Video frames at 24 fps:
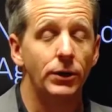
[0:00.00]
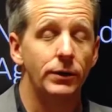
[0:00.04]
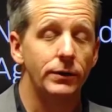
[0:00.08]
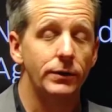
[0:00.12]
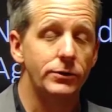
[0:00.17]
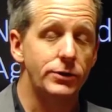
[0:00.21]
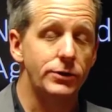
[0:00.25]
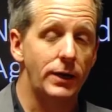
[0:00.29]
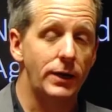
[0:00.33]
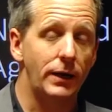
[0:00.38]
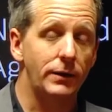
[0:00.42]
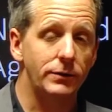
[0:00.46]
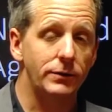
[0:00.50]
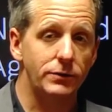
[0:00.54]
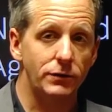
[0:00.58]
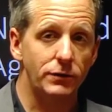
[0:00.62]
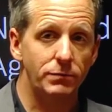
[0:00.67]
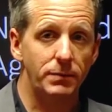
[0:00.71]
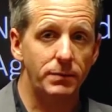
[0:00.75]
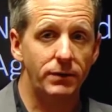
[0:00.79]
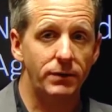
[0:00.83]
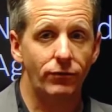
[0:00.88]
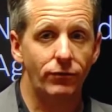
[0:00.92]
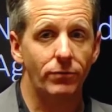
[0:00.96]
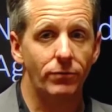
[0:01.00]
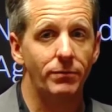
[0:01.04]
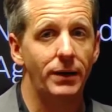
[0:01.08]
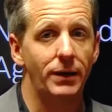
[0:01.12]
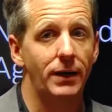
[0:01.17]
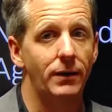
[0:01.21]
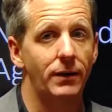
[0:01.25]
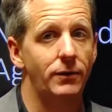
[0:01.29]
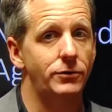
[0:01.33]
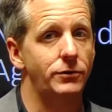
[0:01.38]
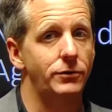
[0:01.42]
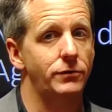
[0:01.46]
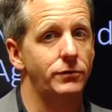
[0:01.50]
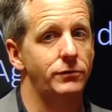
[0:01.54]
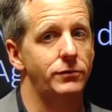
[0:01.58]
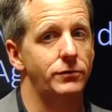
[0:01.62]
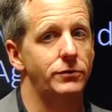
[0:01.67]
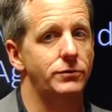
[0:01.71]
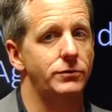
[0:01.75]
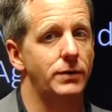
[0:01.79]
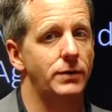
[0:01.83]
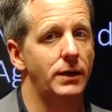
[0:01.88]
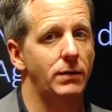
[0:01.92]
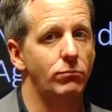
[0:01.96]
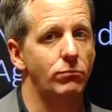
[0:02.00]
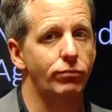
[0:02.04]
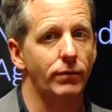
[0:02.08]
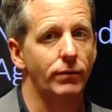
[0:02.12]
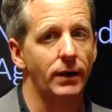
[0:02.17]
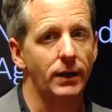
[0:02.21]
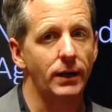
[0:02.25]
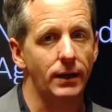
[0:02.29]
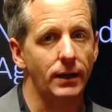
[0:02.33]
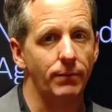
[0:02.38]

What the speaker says: The challenge has been for managers to try to break